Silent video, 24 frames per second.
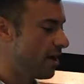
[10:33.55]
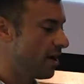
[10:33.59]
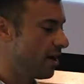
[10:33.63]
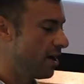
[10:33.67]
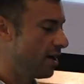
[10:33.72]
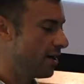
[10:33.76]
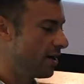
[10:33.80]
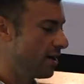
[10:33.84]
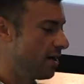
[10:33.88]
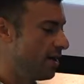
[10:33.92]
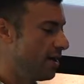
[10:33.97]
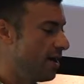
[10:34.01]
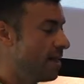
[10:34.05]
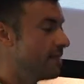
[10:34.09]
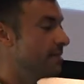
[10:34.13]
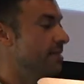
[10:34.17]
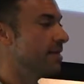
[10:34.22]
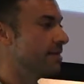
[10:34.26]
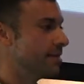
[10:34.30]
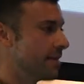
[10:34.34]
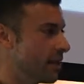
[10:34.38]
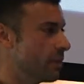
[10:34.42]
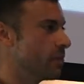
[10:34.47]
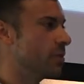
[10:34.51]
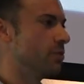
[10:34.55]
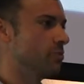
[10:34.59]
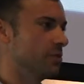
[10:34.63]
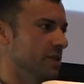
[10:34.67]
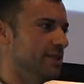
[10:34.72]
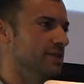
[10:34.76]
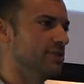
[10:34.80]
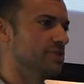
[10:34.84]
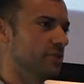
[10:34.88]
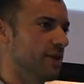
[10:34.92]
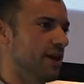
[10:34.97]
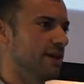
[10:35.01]
on the thing we're
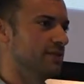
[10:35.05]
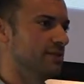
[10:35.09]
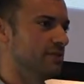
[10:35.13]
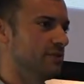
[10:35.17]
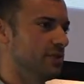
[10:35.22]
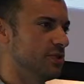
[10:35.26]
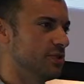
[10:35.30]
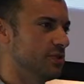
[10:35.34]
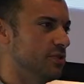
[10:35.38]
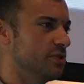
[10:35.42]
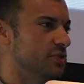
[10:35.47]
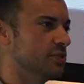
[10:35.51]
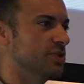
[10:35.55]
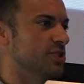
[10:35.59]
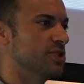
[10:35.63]
really trying to reduce,